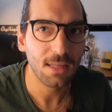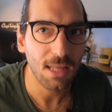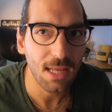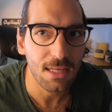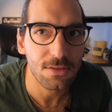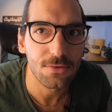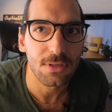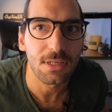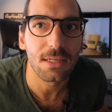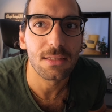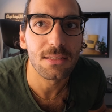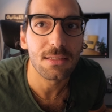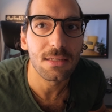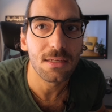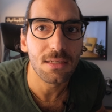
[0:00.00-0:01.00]
As you can
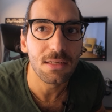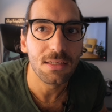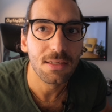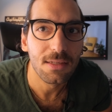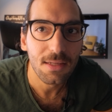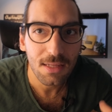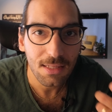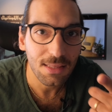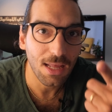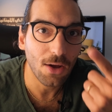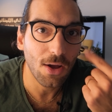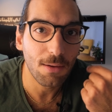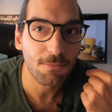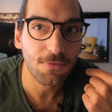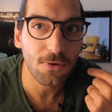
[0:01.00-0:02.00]
see, now
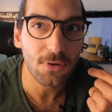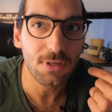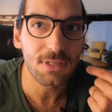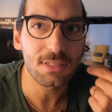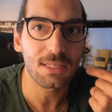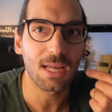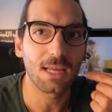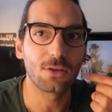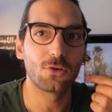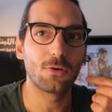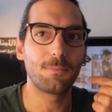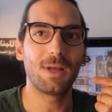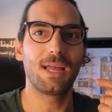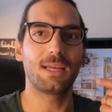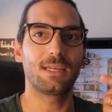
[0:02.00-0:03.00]
I'm focused, I go
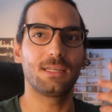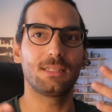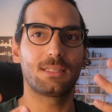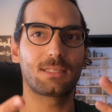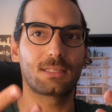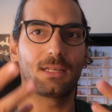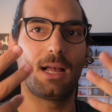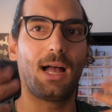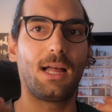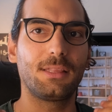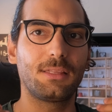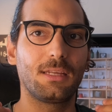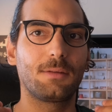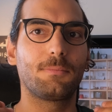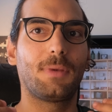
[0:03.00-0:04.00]
back, it's
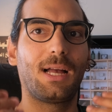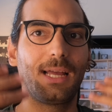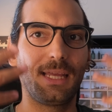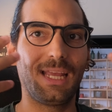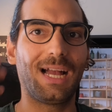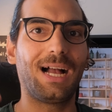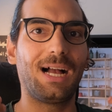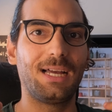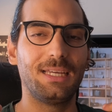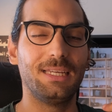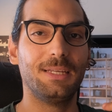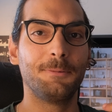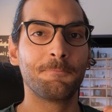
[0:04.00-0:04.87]
hunting my eye.